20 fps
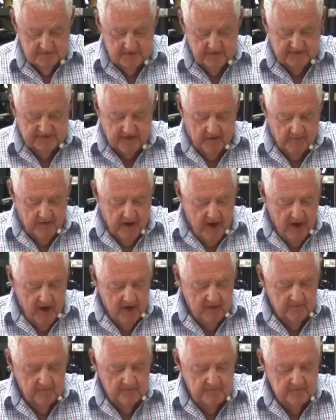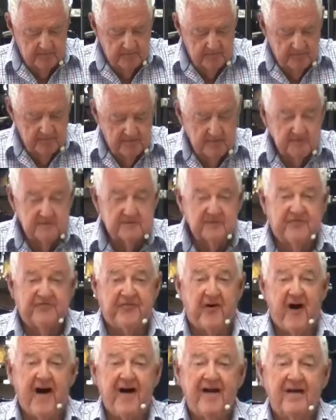Kids come home
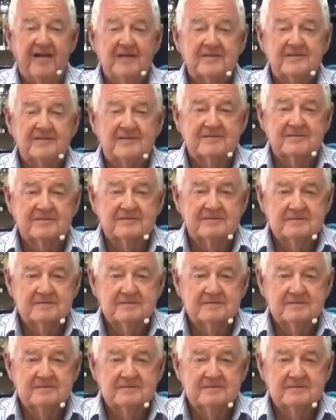defiled,